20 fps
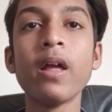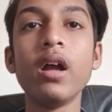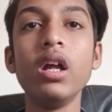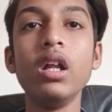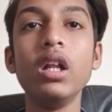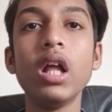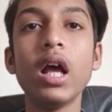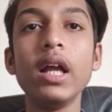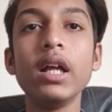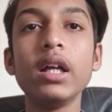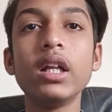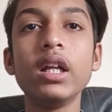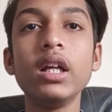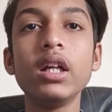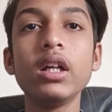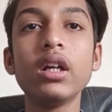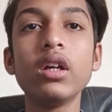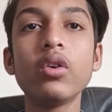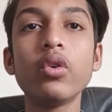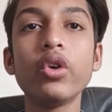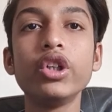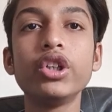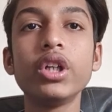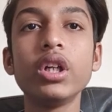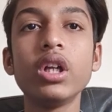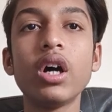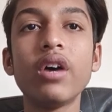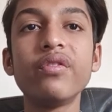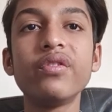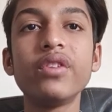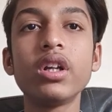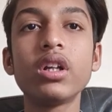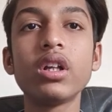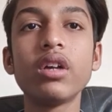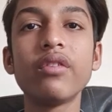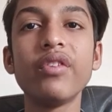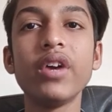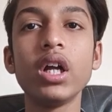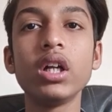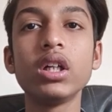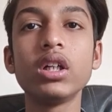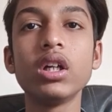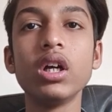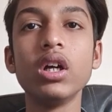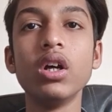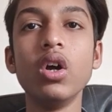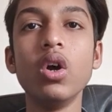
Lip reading: lingering question after the fact.